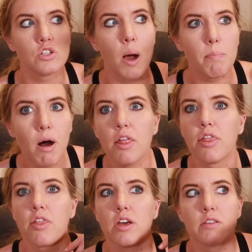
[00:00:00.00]
a
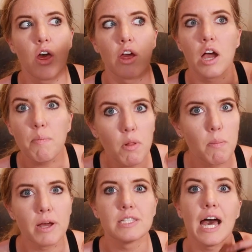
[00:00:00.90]
month, a couple
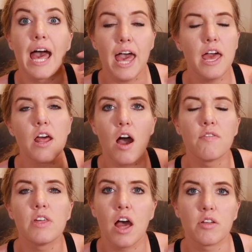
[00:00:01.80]
of months ahead
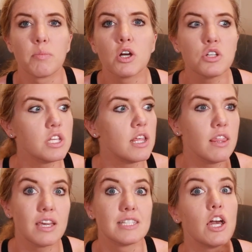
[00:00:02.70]
of the other person, and
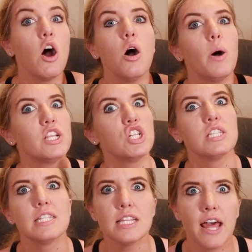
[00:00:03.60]
they can say, oh, I
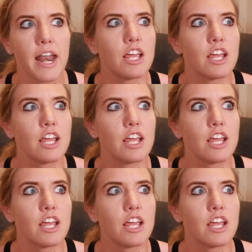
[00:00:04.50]
just did that.